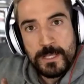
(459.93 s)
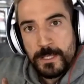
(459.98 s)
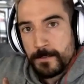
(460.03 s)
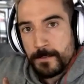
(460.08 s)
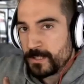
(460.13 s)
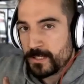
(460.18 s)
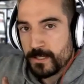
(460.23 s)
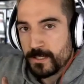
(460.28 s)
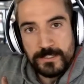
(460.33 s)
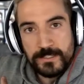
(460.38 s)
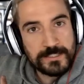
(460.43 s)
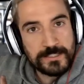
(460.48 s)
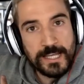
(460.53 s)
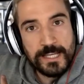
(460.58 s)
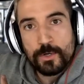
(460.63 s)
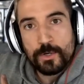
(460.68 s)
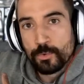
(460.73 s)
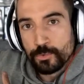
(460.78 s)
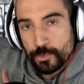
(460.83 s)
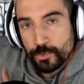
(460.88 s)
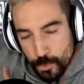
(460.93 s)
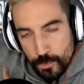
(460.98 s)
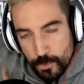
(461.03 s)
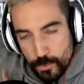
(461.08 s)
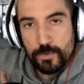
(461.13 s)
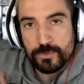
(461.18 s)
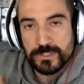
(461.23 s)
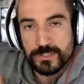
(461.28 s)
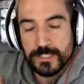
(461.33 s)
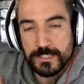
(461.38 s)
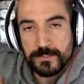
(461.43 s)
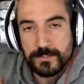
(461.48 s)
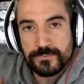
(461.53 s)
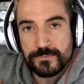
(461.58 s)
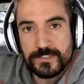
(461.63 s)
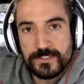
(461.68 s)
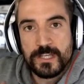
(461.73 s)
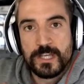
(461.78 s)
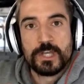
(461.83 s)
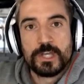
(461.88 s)
because they don't do those
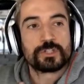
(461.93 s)
lifts.